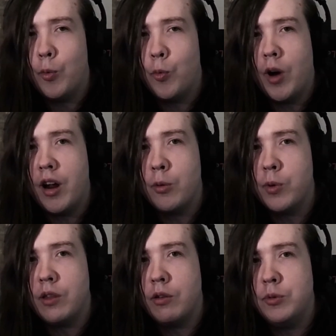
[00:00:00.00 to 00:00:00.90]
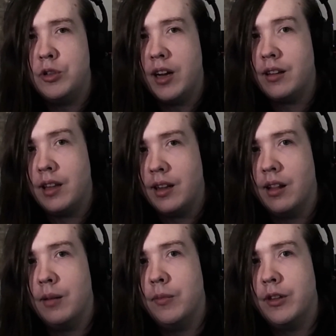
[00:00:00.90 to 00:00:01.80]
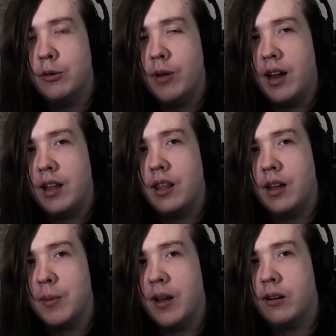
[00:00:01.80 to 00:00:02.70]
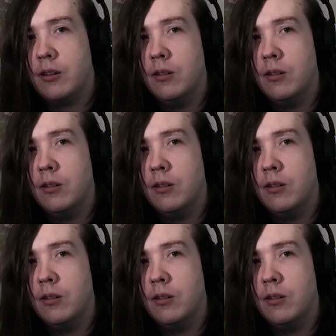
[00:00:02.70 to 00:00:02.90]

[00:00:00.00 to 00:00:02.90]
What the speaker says: why are we subjecting them to anything medical?